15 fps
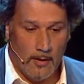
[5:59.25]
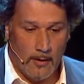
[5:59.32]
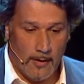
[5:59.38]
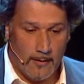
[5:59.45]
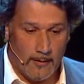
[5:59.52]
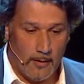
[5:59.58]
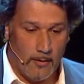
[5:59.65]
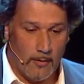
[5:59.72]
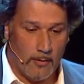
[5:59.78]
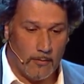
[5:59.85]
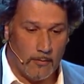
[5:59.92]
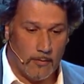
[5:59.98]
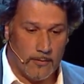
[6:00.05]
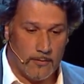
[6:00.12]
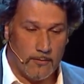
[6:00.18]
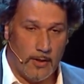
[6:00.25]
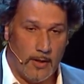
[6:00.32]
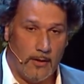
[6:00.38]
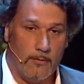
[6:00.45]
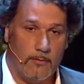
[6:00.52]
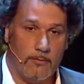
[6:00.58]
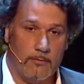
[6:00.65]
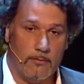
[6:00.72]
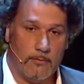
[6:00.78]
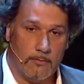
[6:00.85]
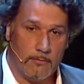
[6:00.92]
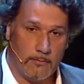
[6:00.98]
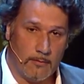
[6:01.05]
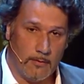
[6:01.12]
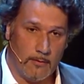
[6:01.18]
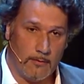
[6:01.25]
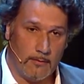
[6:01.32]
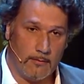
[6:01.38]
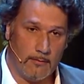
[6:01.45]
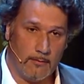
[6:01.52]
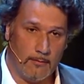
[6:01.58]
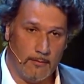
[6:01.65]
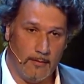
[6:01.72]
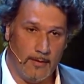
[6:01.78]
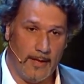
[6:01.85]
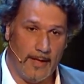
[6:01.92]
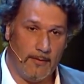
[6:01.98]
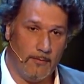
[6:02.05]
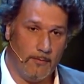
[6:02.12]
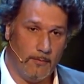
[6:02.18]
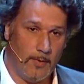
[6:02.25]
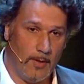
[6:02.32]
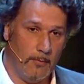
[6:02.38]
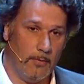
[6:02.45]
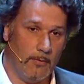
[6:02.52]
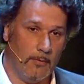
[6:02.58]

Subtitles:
and the goal was really to let people